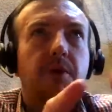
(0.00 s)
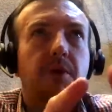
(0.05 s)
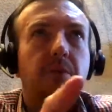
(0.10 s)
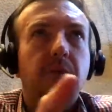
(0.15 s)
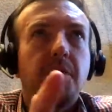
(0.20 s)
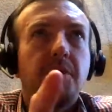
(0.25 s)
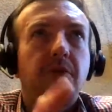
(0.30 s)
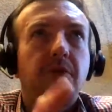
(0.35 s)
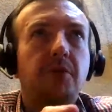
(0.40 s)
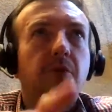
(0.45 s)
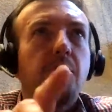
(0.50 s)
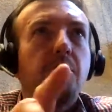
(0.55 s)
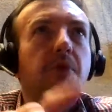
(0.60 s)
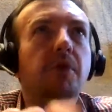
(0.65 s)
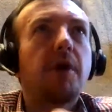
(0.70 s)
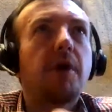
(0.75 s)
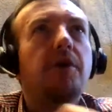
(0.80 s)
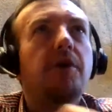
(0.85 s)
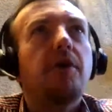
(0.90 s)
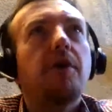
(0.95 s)
using my
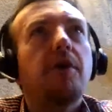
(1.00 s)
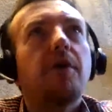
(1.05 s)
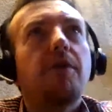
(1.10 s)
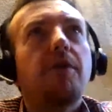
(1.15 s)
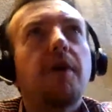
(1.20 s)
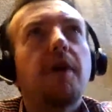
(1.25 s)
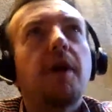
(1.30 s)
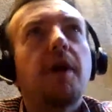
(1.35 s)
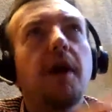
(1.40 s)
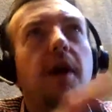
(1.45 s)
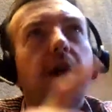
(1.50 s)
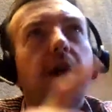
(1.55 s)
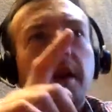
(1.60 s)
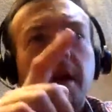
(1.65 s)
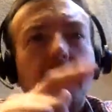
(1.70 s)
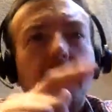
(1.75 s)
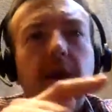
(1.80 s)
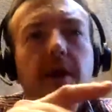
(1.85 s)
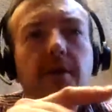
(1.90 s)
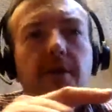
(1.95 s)
schoolboy geography,
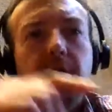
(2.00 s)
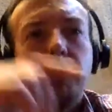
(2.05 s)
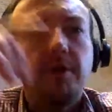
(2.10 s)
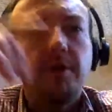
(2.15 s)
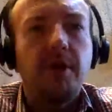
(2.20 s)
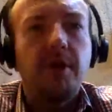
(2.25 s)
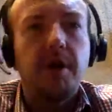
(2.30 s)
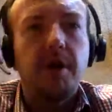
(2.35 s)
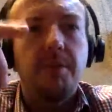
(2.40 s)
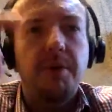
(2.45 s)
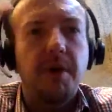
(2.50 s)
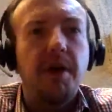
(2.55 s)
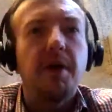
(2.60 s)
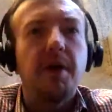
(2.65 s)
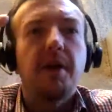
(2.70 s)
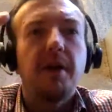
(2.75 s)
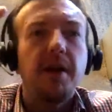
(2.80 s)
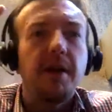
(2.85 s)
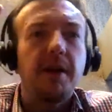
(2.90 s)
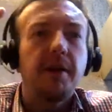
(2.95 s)
Lake Erie is quite a bit.
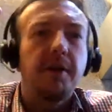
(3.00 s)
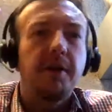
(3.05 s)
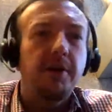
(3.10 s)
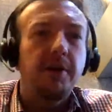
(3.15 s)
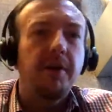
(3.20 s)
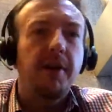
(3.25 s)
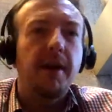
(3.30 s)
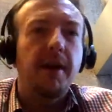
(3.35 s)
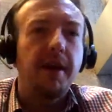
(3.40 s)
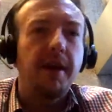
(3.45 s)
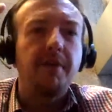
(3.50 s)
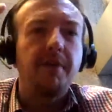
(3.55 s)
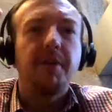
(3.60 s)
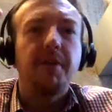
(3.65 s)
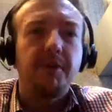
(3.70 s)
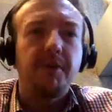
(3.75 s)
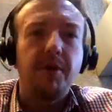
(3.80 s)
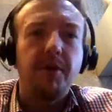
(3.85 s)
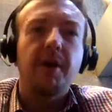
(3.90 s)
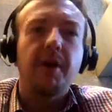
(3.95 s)
Lake Erie is
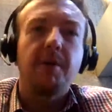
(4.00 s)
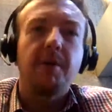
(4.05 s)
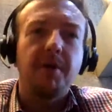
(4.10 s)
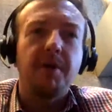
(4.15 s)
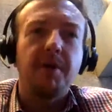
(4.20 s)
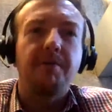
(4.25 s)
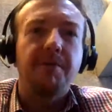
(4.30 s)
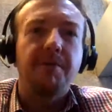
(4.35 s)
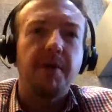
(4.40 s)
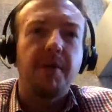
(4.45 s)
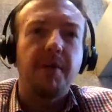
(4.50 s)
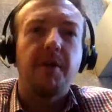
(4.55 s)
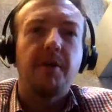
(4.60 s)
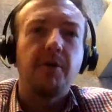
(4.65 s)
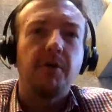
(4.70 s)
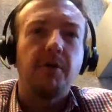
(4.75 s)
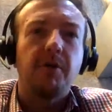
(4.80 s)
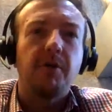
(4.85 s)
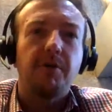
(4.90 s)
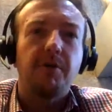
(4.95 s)
quite a bit further
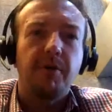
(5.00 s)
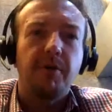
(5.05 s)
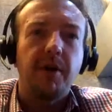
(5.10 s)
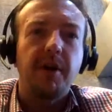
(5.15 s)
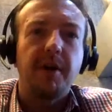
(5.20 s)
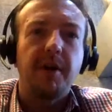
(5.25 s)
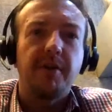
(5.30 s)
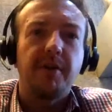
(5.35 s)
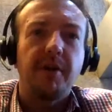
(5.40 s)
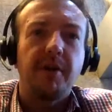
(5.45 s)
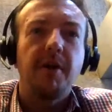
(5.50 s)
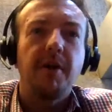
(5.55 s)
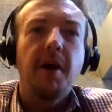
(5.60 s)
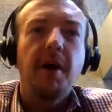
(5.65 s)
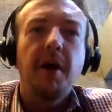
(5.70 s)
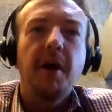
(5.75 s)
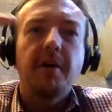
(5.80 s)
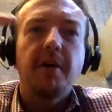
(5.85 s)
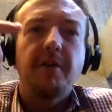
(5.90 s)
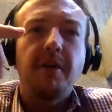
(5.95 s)
north, right? So
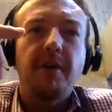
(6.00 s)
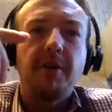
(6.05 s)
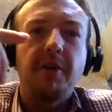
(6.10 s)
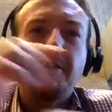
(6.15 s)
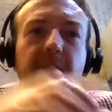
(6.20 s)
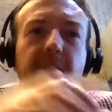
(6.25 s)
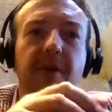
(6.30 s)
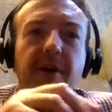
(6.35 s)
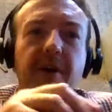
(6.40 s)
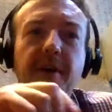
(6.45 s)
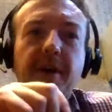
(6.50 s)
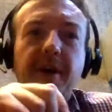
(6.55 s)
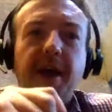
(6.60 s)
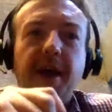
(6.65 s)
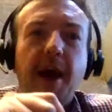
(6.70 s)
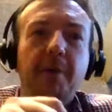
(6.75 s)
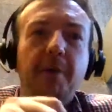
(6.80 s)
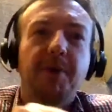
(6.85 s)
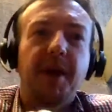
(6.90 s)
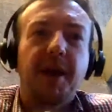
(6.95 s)
yes, the
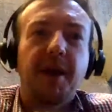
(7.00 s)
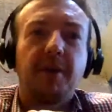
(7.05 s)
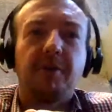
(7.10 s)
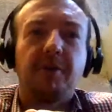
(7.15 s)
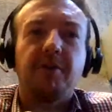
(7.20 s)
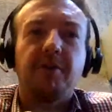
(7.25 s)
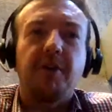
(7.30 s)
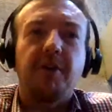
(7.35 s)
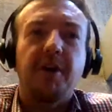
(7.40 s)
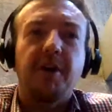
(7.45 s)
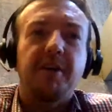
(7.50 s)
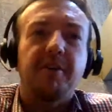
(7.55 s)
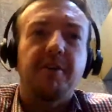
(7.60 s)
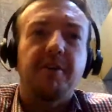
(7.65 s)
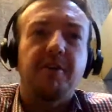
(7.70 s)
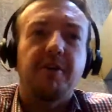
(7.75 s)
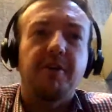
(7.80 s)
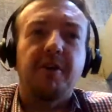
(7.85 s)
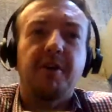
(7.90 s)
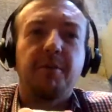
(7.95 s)
camping outside is not
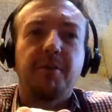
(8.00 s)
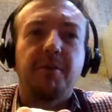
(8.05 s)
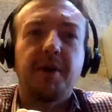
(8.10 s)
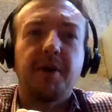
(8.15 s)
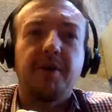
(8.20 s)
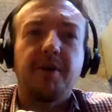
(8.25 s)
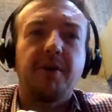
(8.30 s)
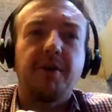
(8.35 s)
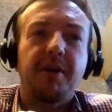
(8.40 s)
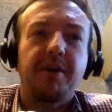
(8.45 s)
going to be quite